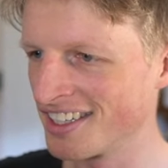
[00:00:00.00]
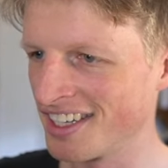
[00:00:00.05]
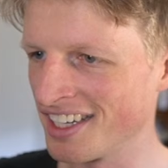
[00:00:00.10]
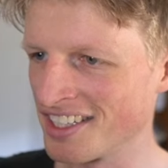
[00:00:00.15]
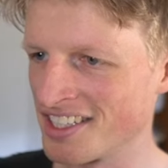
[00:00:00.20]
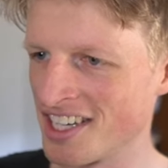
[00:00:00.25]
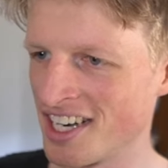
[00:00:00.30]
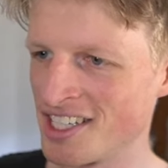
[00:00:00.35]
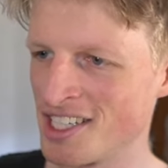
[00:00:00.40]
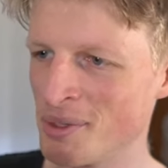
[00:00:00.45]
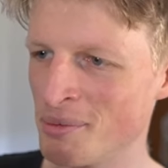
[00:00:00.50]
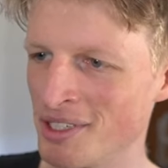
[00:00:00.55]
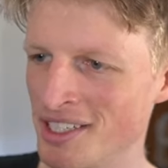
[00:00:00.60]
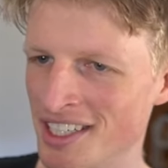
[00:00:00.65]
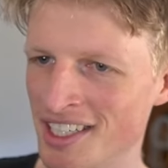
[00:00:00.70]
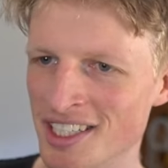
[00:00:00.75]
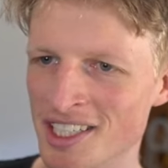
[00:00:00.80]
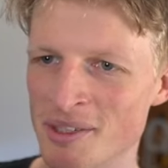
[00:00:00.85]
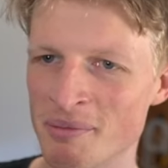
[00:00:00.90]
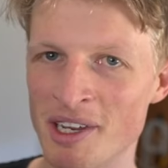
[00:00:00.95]
get
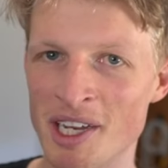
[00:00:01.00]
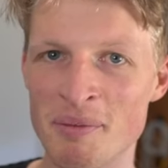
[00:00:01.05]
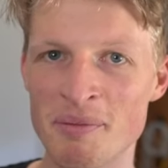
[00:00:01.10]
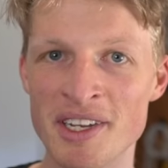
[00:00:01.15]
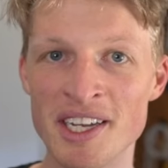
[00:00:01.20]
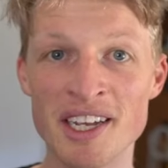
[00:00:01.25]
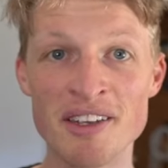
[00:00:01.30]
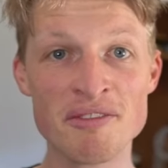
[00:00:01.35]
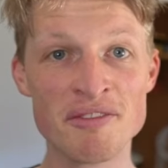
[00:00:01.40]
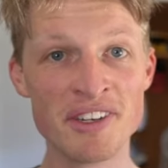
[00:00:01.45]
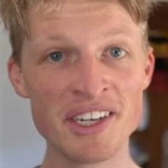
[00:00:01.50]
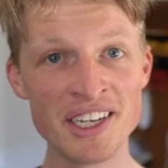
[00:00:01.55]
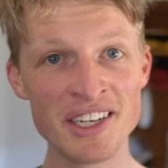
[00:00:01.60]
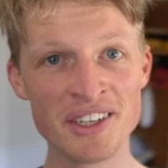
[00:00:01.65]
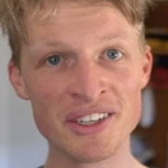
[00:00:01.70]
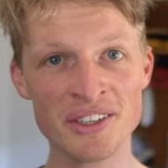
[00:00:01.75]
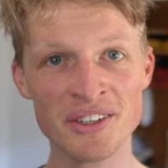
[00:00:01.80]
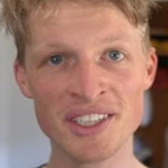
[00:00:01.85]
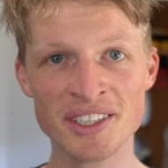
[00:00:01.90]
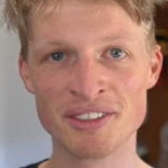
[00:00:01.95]
ChatGPT to make me a
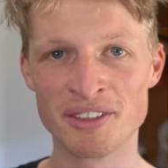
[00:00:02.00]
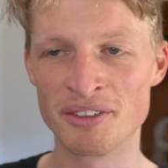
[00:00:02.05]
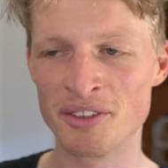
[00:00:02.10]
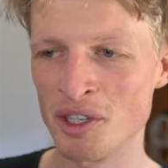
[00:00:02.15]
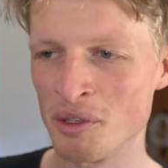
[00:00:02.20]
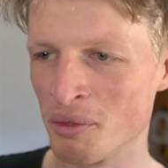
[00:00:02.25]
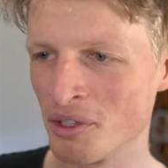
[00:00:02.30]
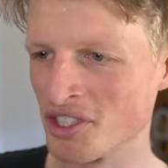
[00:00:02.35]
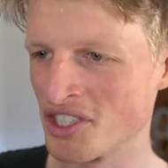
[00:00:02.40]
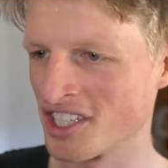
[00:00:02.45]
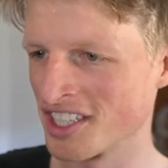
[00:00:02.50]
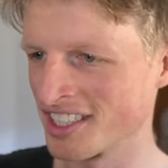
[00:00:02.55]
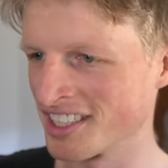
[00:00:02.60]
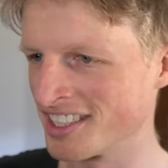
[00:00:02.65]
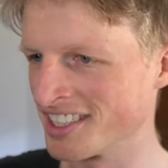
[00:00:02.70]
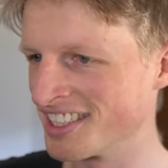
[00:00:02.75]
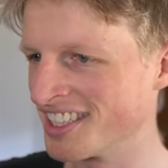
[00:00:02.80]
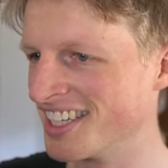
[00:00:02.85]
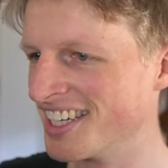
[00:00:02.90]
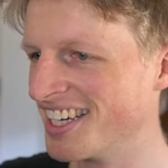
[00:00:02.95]
video of a robot
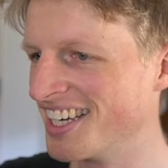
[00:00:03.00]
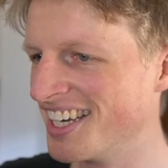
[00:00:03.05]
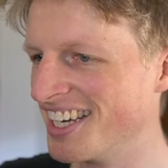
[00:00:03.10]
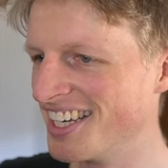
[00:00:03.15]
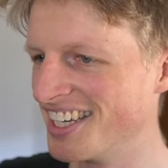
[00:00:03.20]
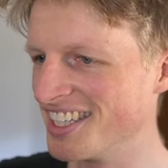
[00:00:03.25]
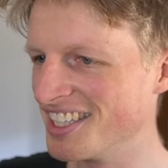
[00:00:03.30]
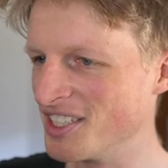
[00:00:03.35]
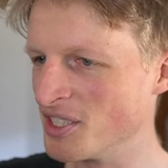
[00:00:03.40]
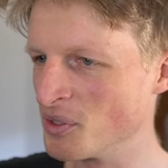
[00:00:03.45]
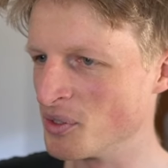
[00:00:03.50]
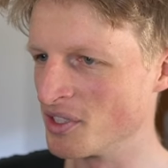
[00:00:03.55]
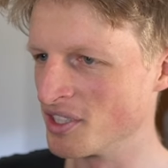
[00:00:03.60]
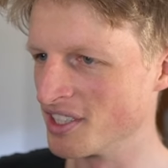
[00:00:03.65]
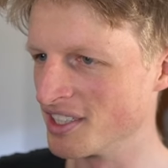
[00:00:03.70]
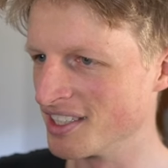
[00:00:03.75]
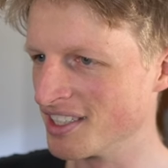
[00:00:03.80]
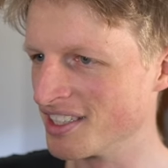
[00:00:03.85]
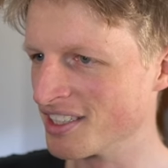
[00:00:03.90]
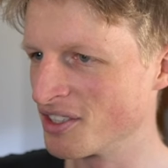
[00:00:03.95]
juggler. This was
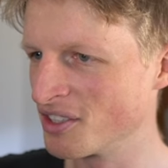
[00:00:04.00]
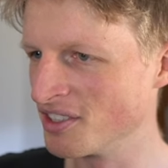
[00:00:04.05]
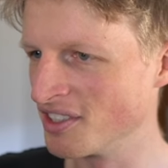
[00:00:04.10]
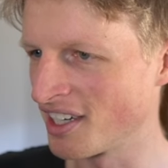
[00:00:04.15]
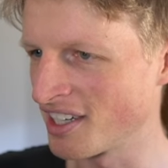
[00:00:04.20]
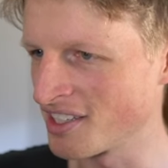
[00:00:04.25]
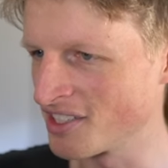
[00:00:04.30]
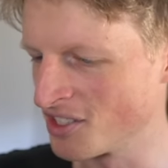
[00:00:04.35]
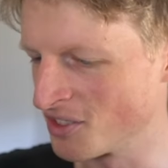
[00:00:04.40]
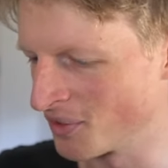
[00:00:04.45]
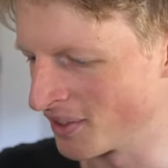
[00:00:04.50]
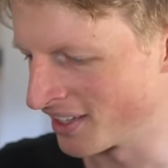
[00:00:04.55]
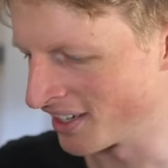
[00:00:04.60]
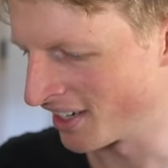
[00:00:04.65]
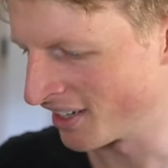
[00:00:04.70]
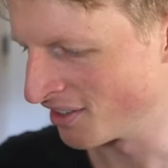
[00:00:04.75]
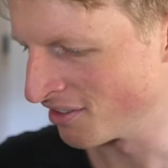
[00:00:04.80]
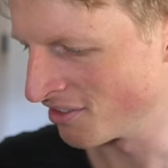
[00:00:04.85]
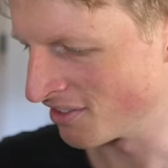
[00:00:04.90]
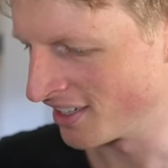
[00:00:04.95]
the nicest one
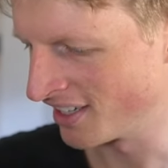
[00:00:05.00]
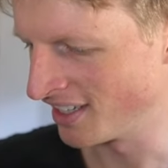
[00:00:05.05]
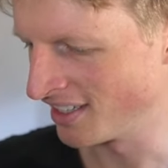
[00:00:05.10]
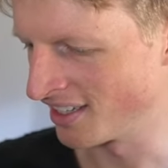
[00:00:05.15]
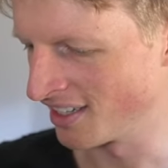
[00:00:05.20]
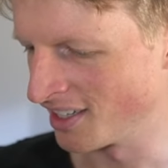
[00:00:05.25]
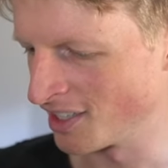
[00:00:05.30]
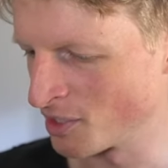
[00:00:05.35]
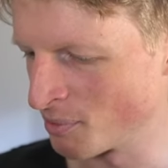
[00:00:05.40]
that I could find, and